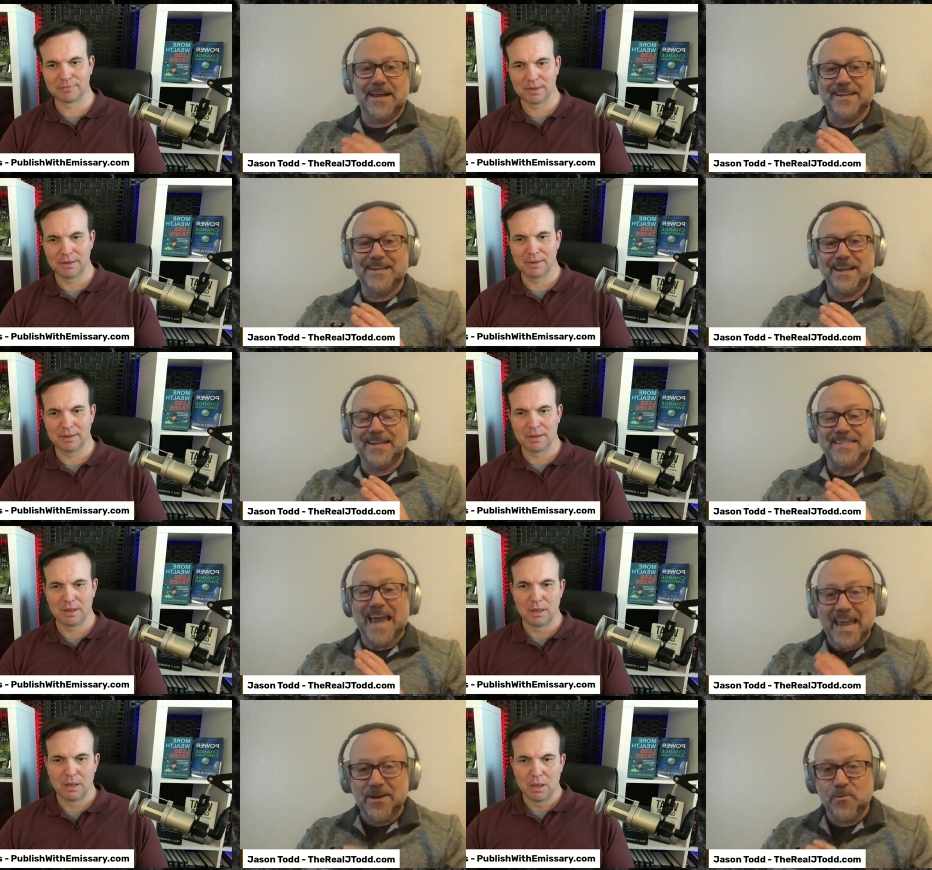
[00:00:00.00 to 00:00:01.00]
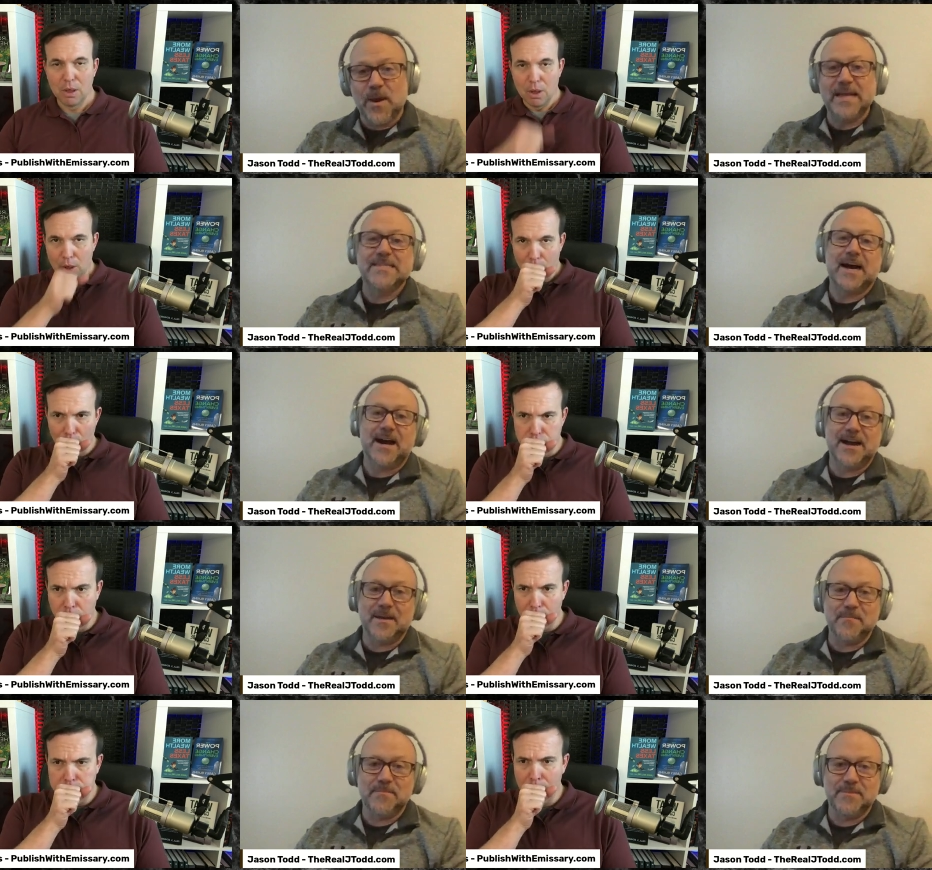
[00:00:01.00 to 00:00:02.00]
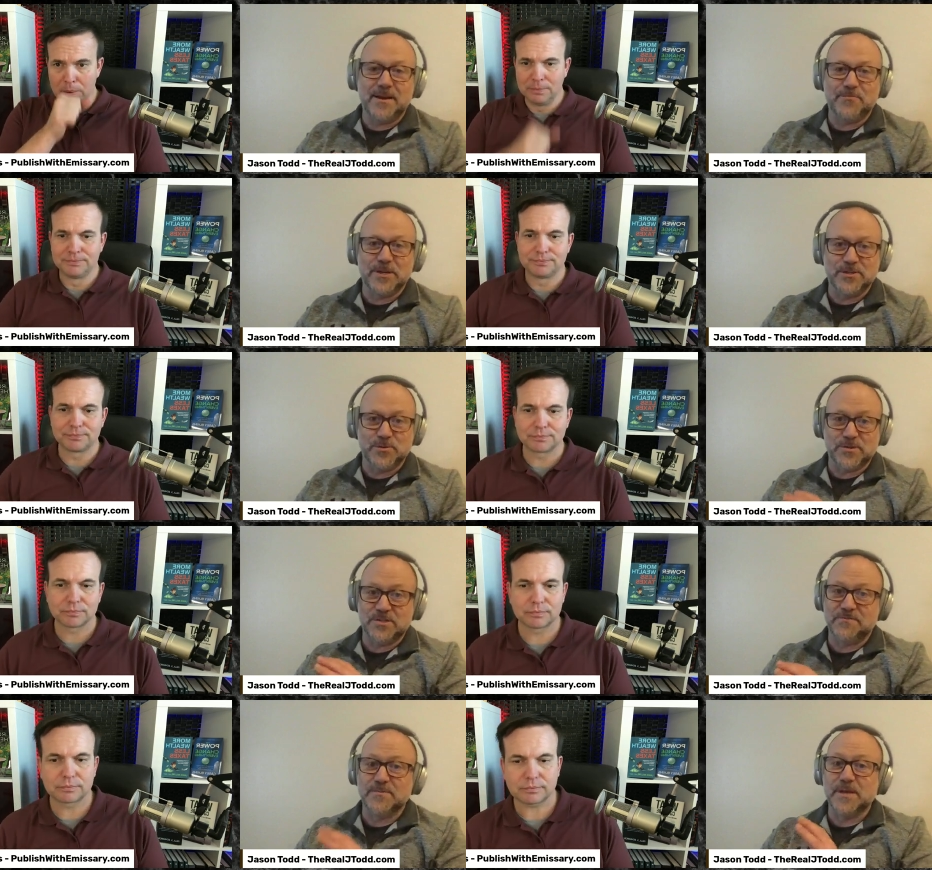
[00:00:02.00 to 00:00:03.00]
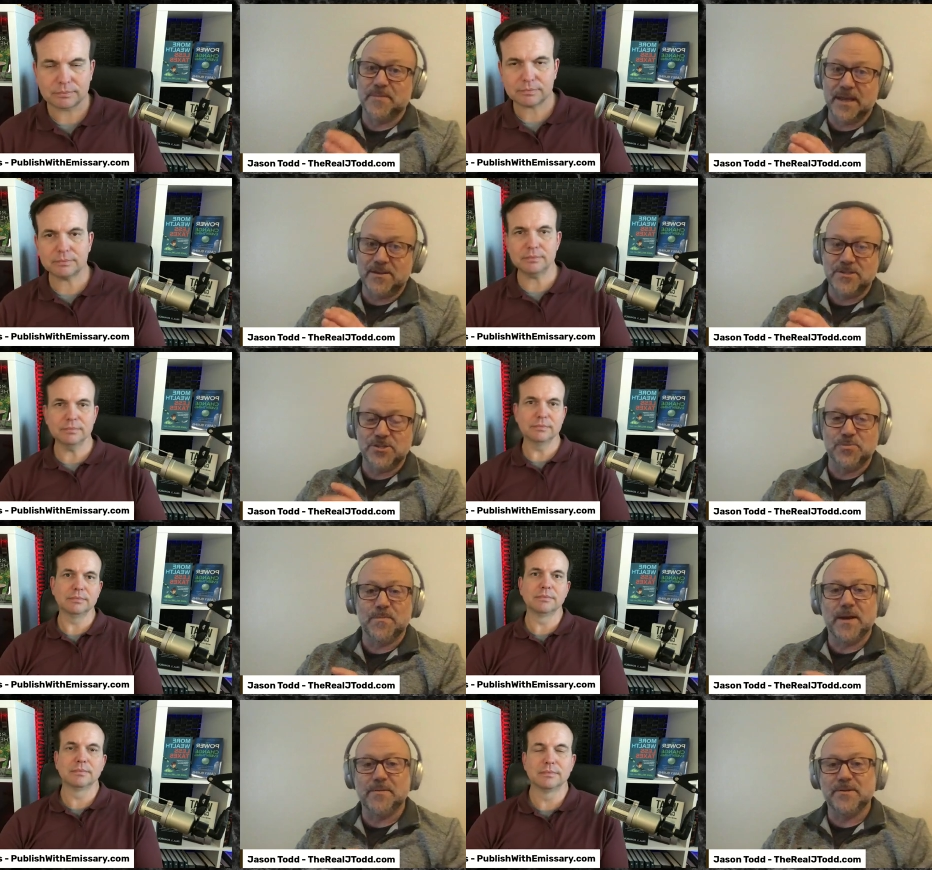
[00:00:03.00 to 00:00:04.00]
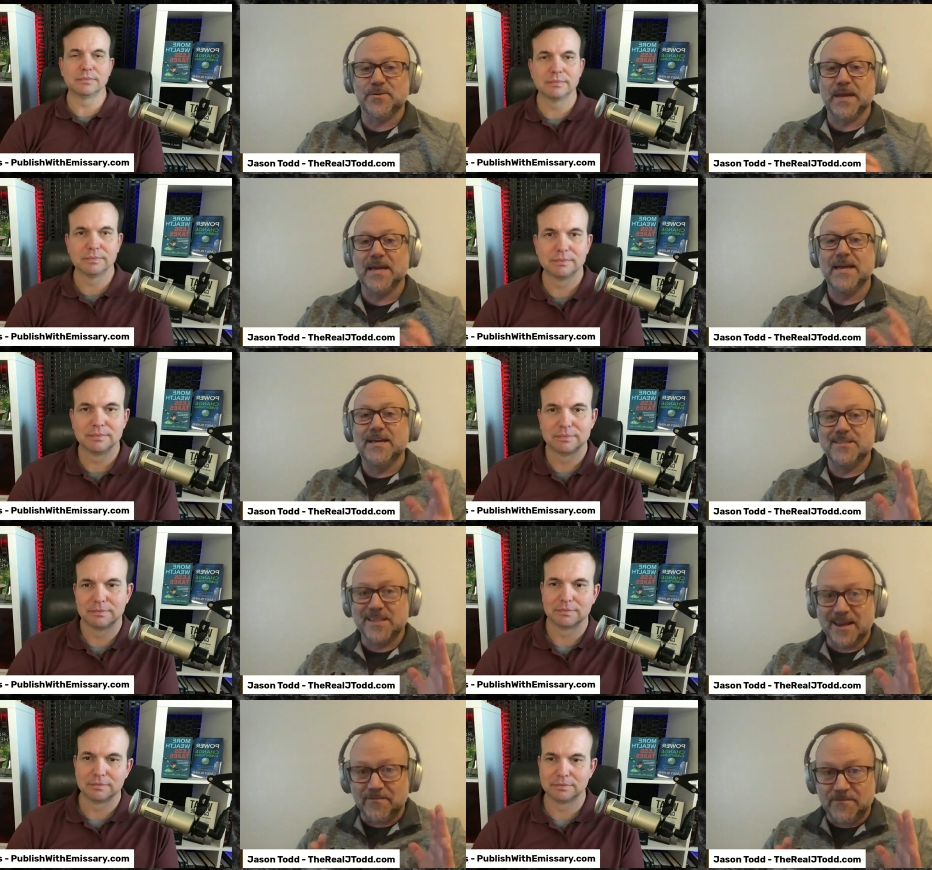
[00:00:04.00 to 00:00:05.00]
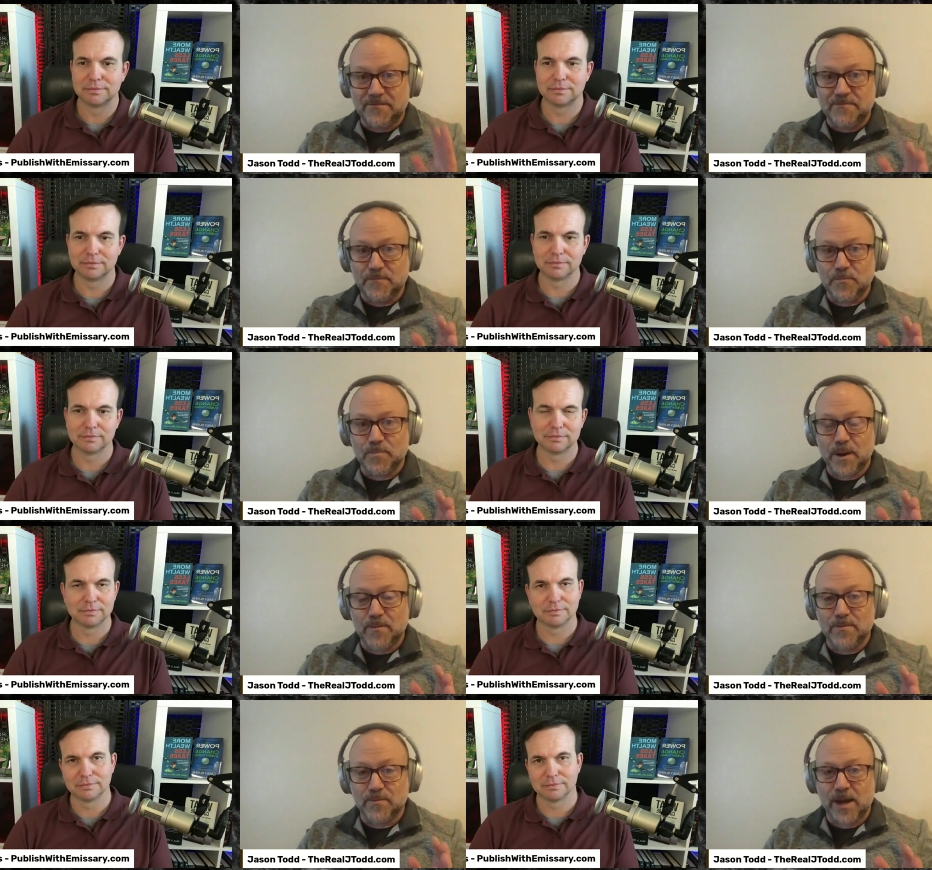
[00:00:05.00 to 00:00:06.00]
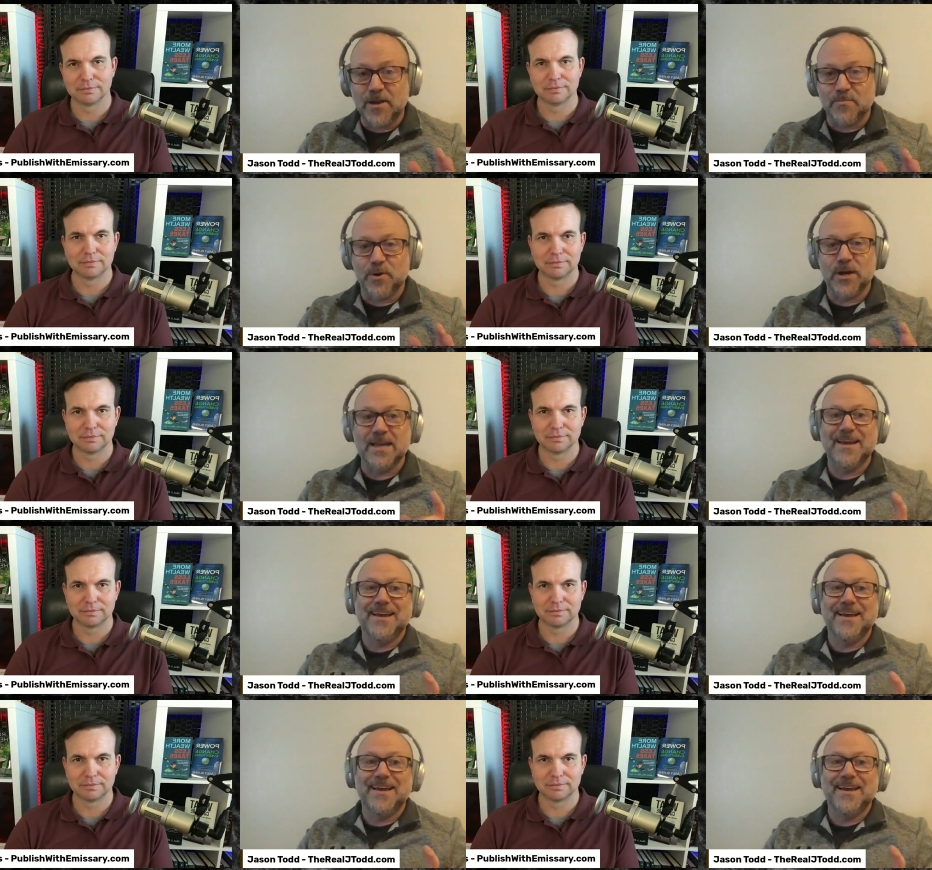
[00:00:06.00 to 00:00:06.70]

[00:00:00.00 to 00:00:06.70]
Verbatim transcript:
Speaker 1: and and take away time and resources from something else that you might have been doing to then f- write your book